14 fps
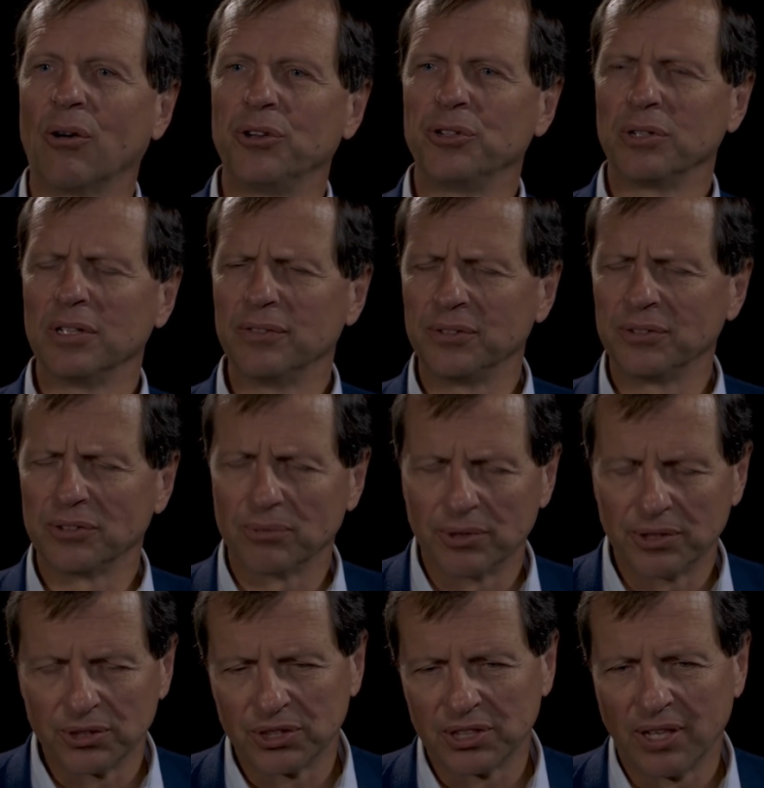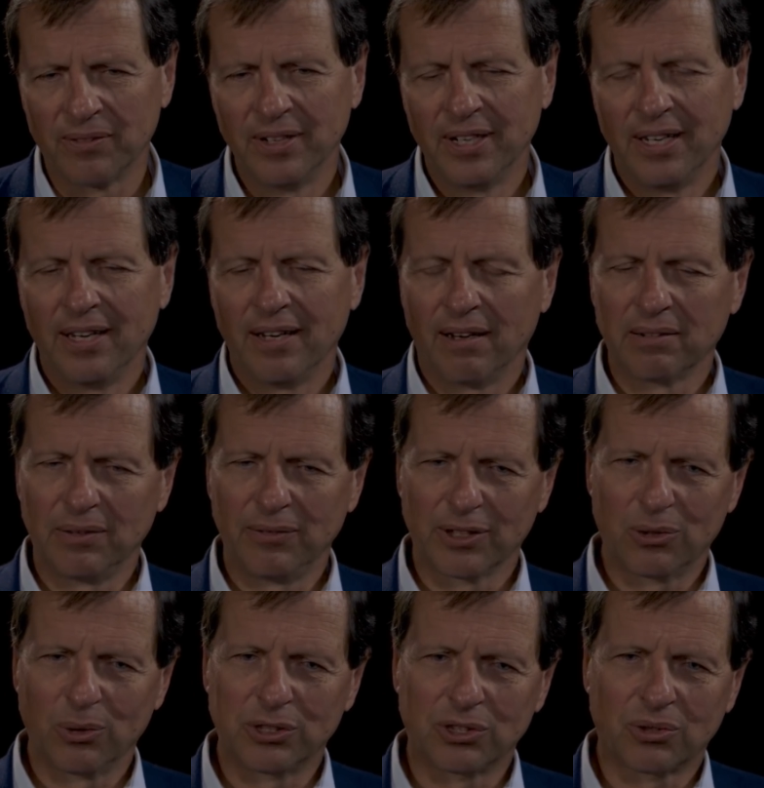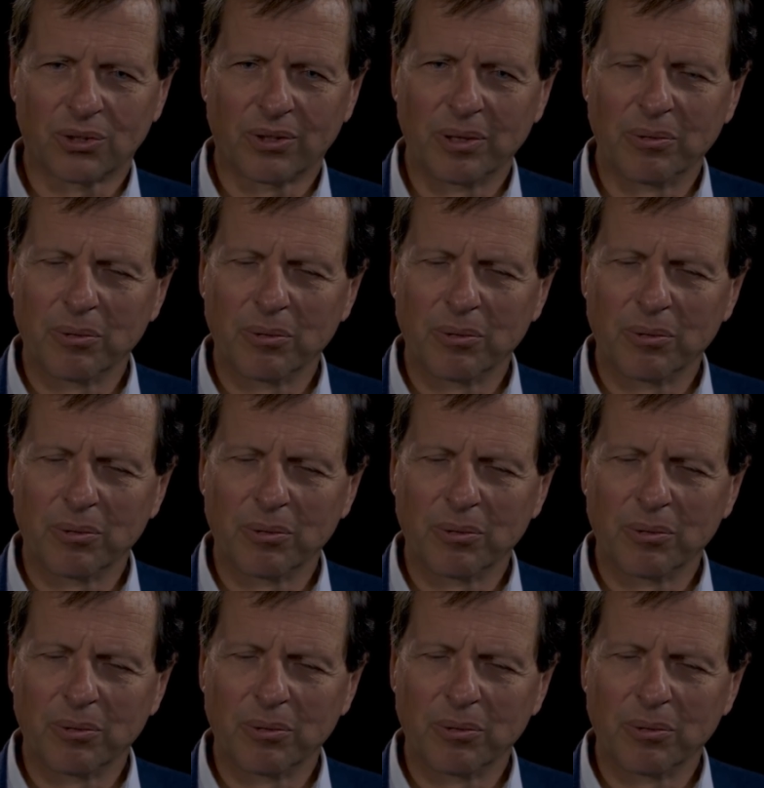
can you live with yourself? I'll give you a quick story.